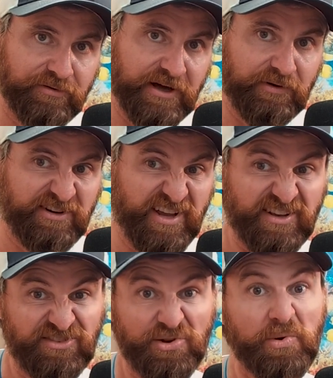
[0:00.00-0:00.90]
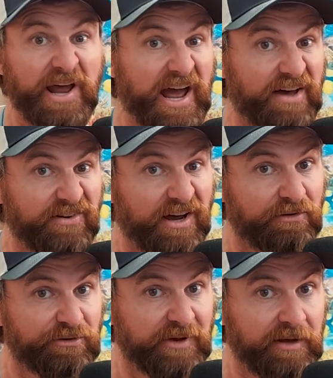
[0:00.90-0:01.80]
that would have taken 2.5
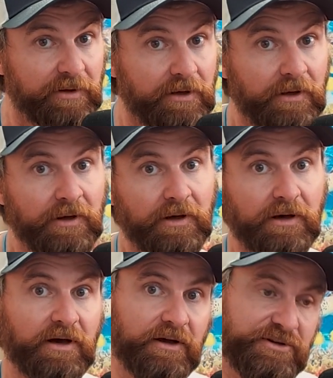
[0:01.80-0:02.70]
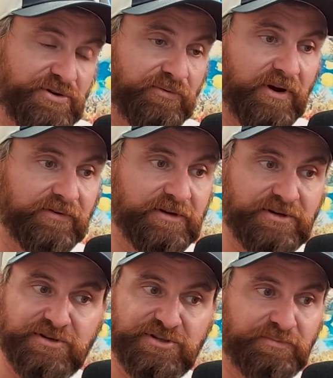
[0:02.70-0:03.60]
hours maybe, because you're in rough
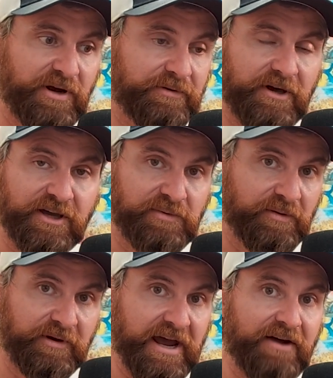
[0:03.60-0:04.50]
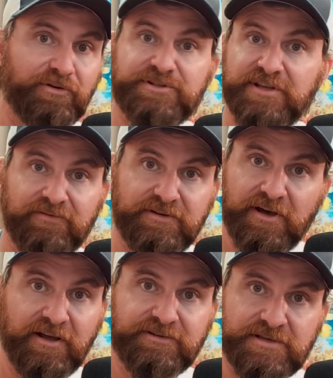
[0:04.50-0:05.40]
conditions. You're probably not going to be able to average 7
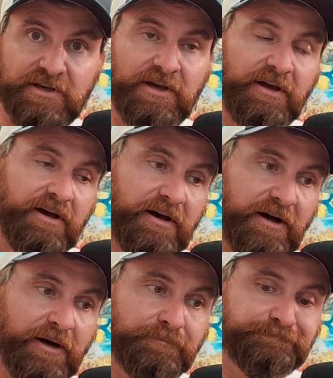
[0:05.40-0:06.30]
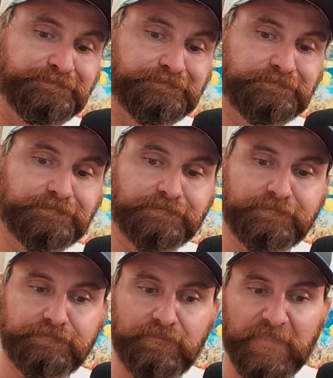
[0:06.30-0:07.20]
knots.
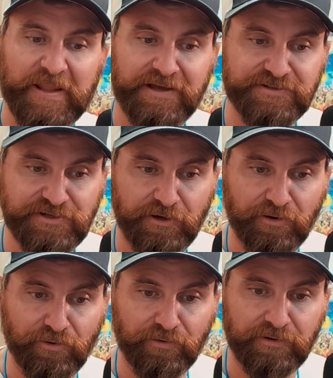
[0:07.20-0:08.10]
And so,